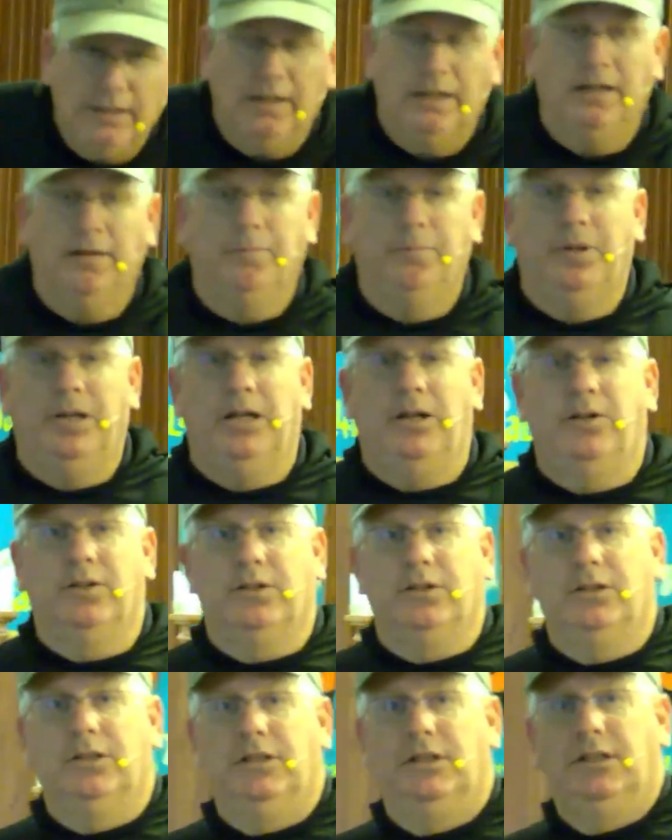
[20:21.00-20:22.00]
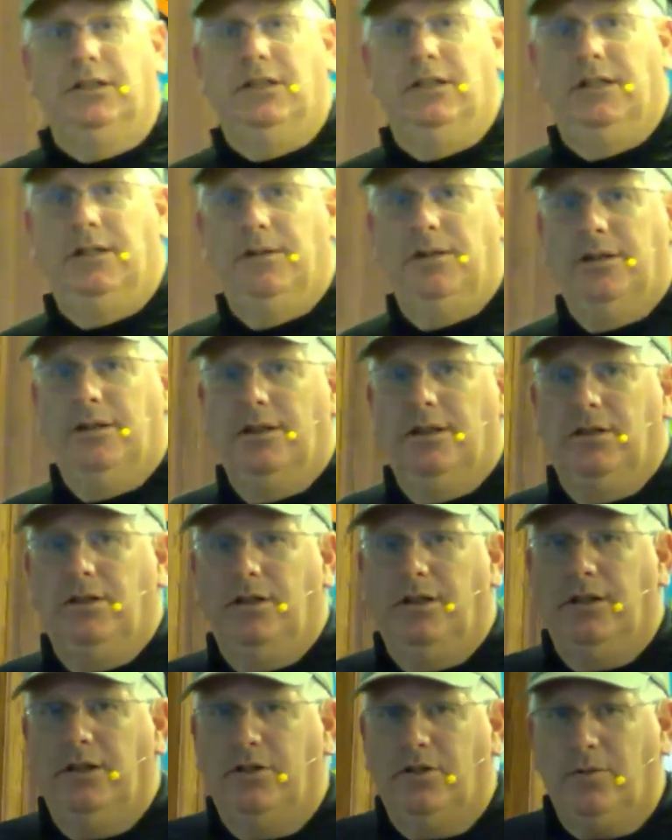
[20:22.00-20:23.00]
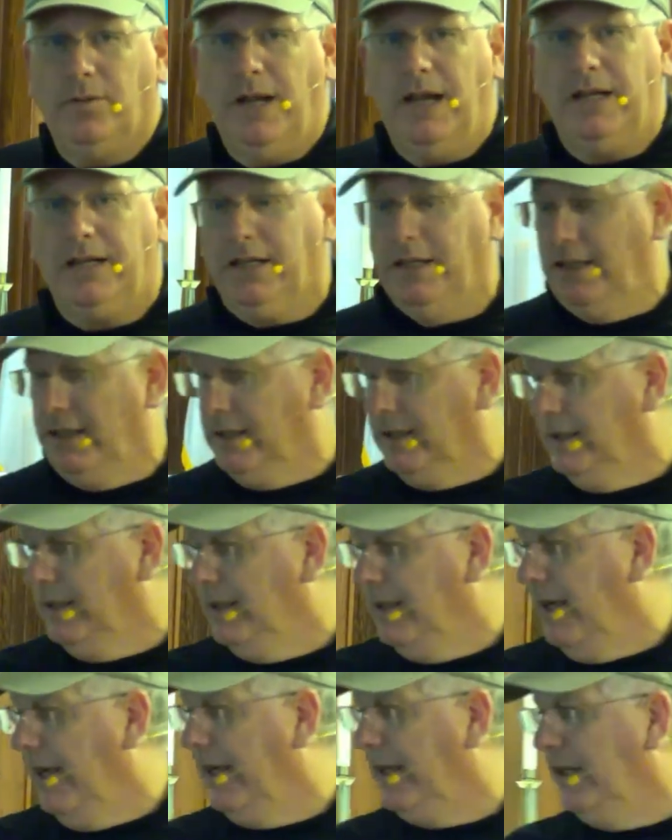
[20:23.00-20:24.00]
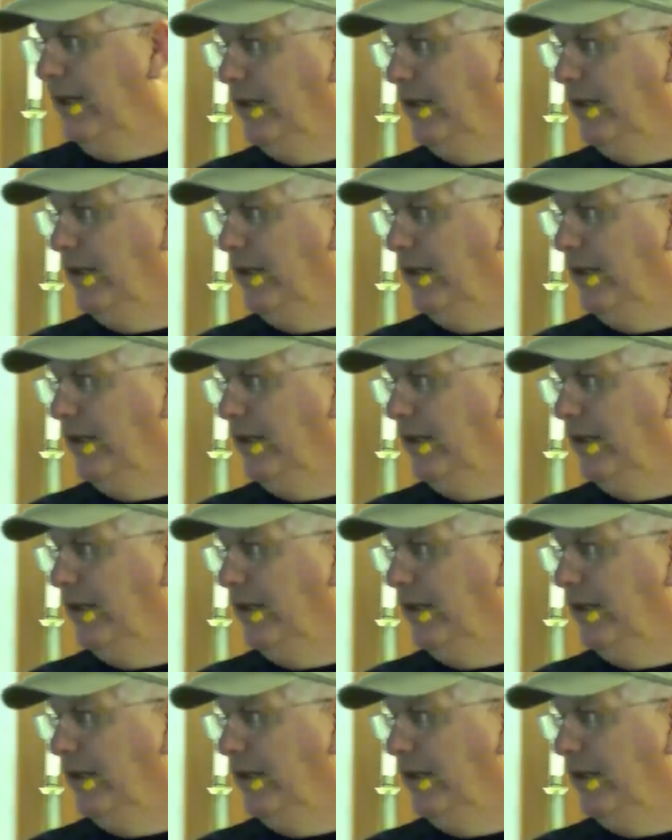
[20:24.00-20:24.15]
about the tracking. I can